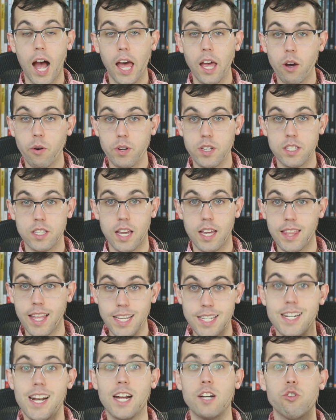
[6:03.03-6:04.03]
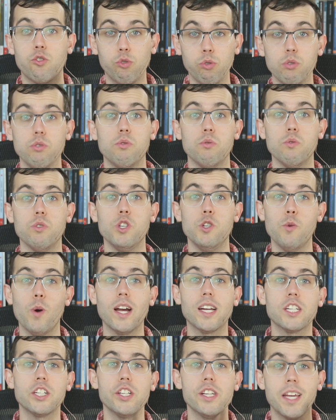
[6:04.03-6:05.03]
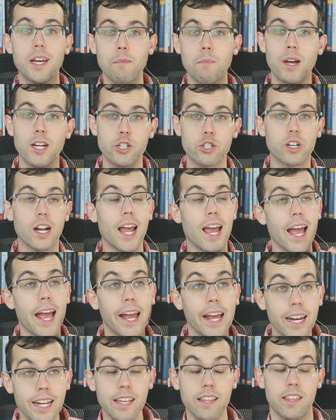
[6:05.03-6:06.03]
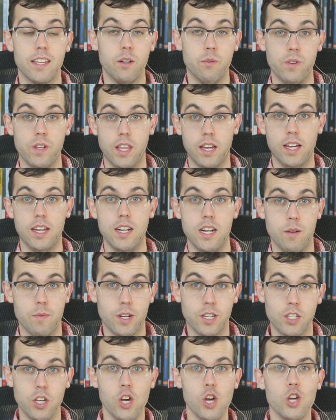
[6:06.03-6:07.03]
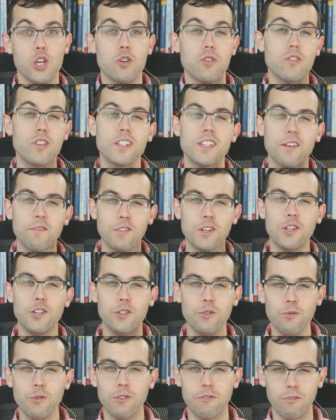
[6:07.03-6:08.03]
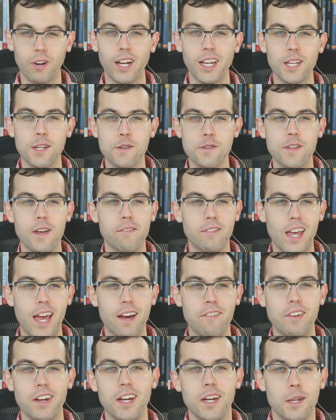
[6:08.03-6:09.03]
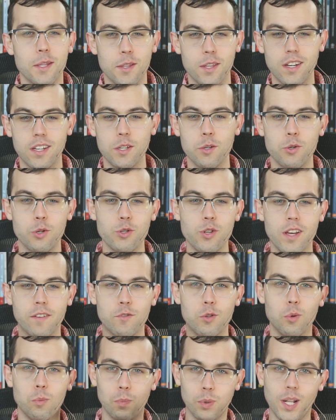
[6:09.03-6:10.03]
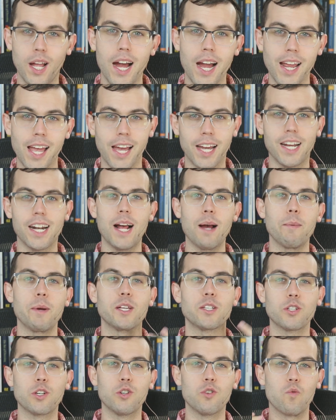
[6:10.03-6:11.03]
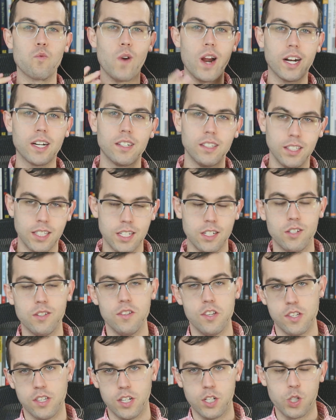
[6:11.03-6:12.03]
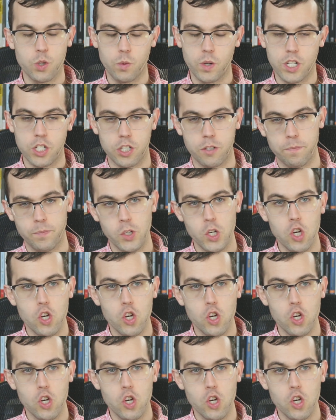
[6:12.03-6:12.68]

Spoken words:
I always say that's not true. You actually can measure anything with economics. You just have to do it right. You just have to have that. You just have to apply economics correctly to the situation.